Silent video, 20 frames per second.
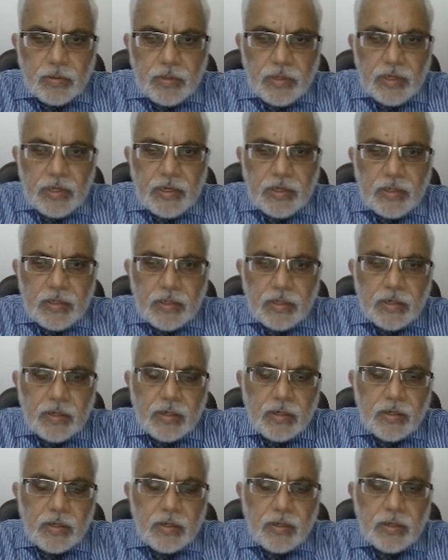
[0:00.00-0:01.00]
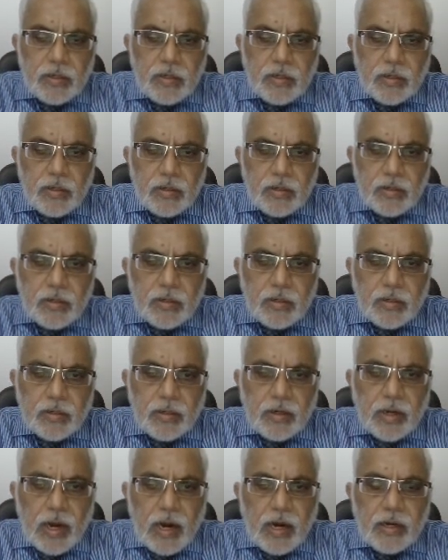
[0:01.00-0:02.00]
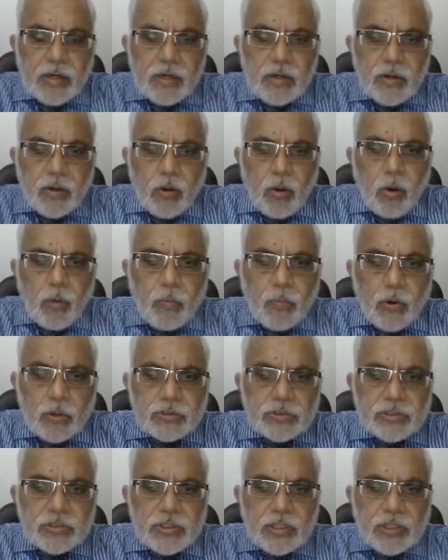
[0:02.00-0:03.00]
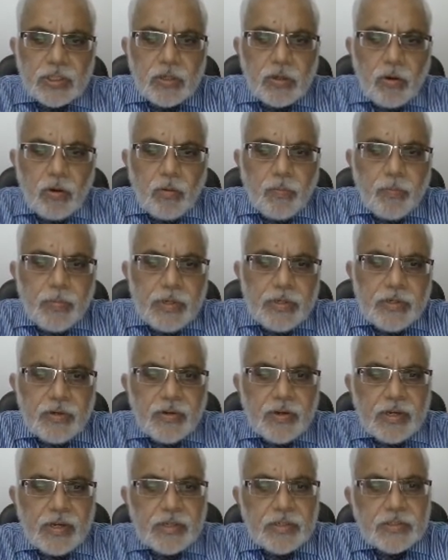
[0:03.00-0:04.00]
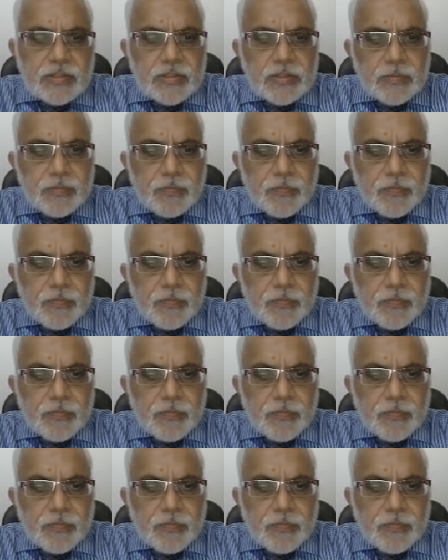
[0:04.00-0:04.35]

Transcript: in the grant or processing of patent rights.